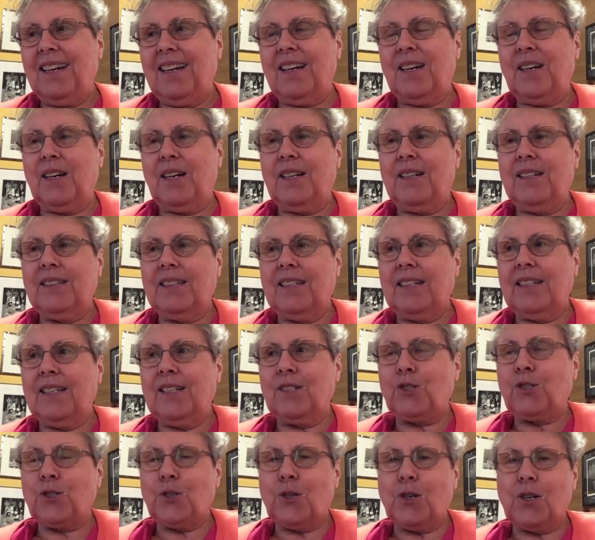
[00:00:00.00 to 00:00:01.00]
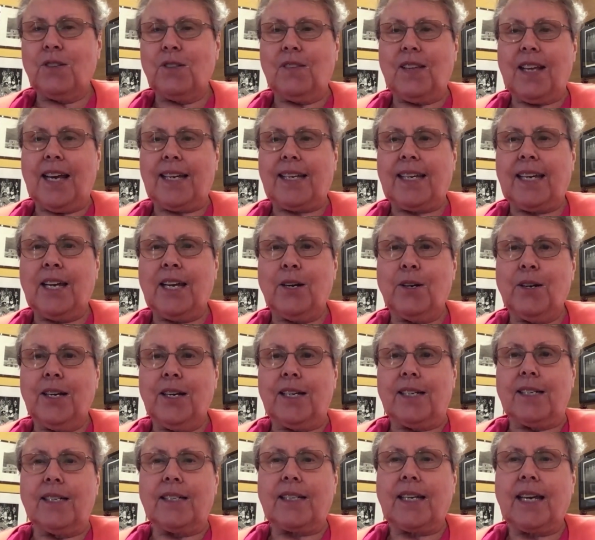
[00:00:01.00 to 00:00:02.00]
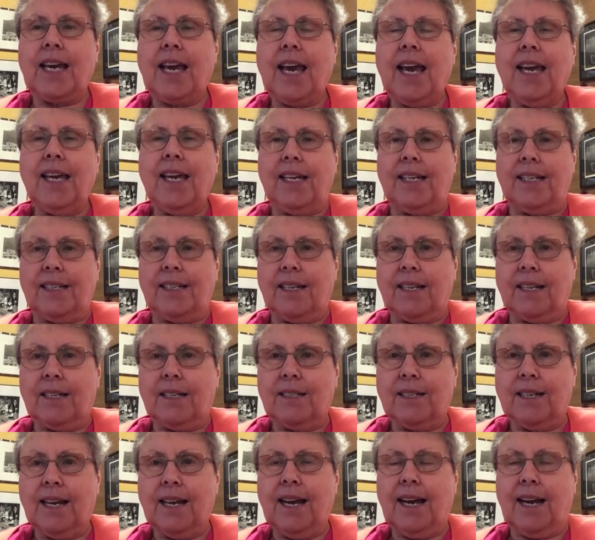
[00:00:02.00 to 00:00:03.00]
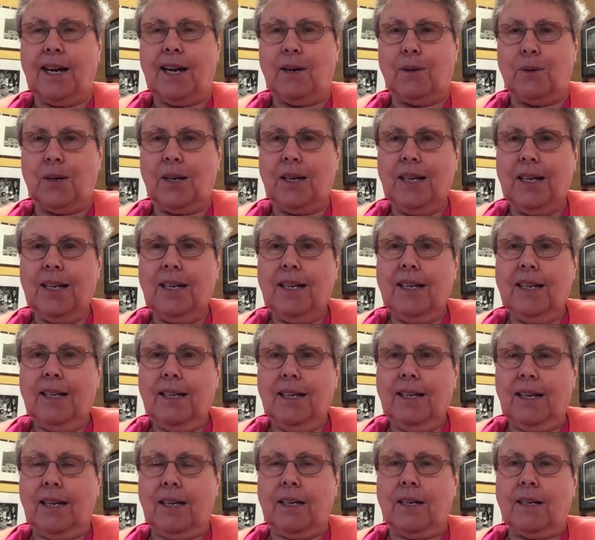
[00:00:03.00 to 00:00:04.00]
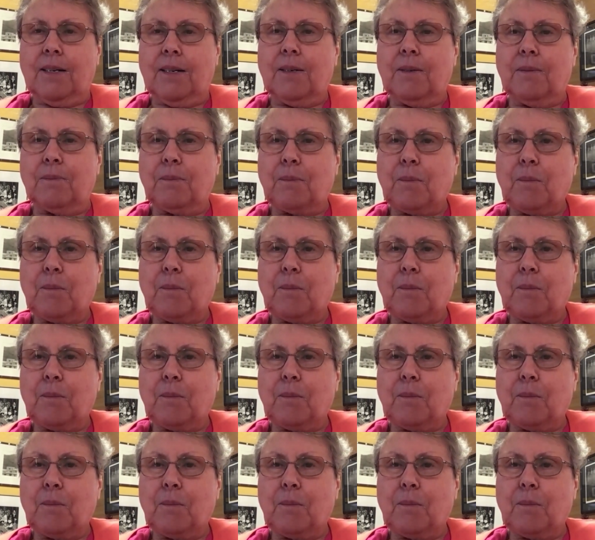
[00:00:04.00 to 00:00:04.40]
uh, it's sort of like carrying a cane now. Um,